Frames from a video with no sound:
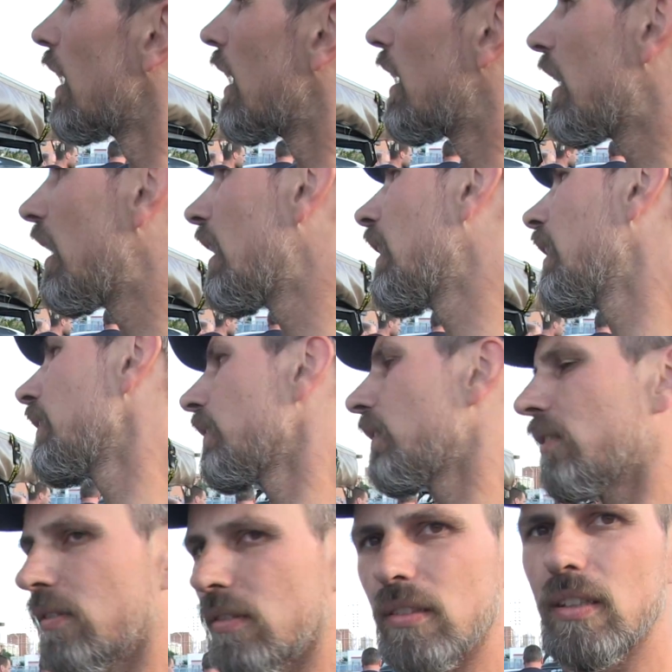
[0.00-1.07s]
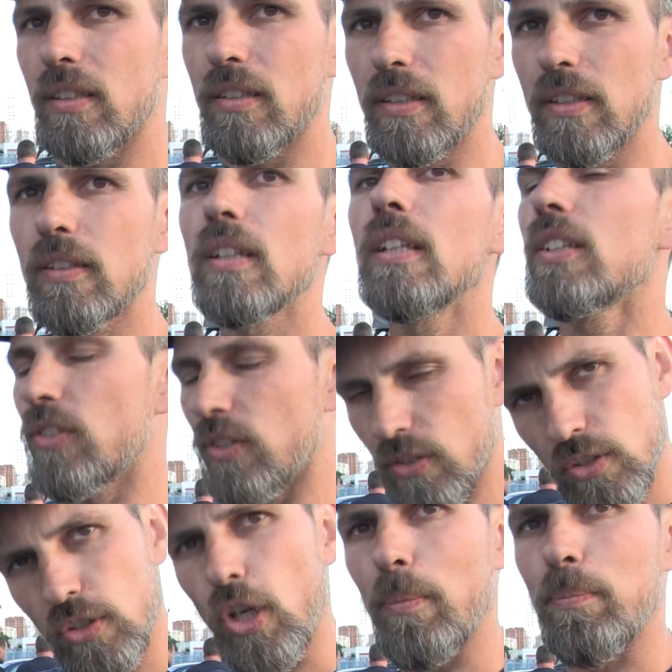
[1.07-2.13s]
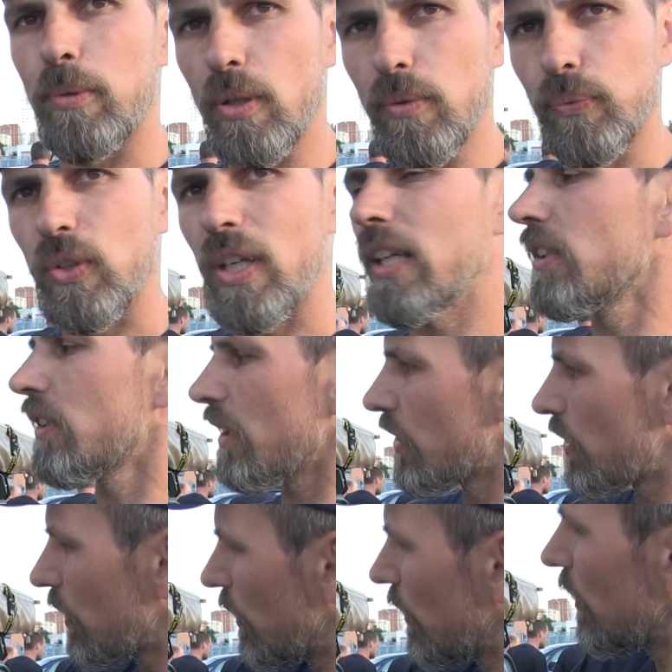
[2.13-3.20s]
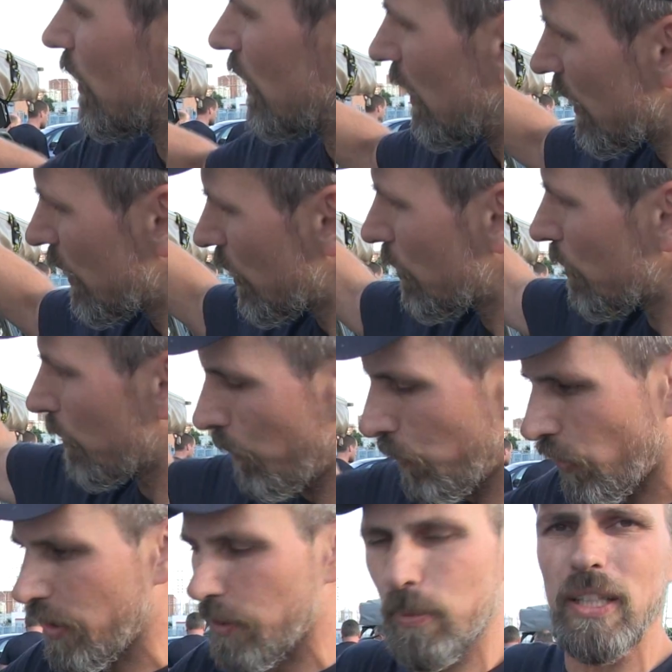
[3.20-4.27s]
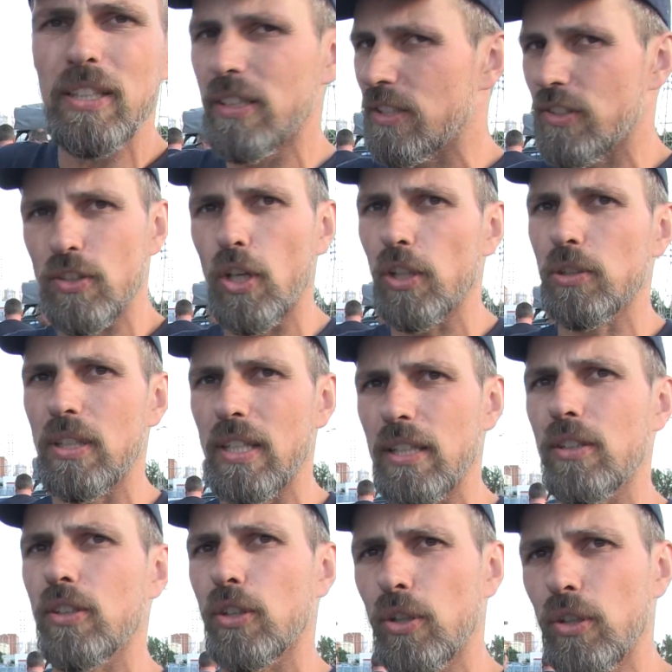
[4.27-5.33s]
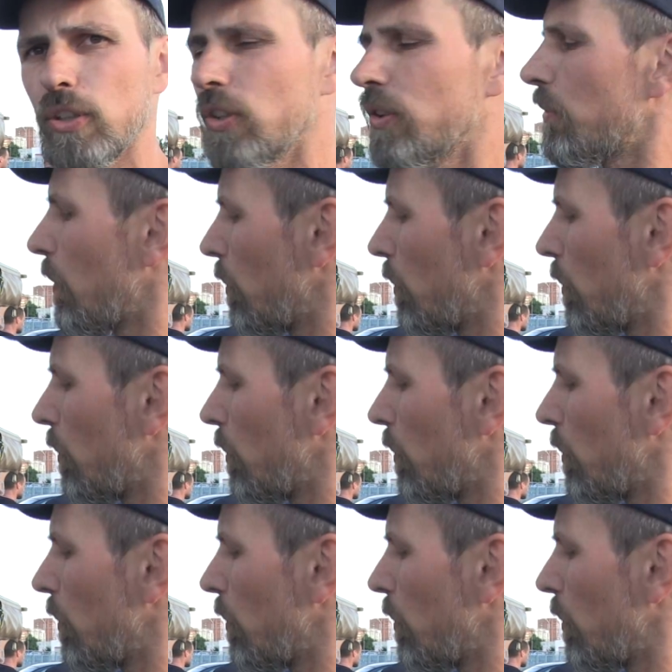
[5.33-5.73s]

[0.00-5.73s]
Um, with two top roof tent. It's top roof tent. It's, it's, for the wind. It's not that good.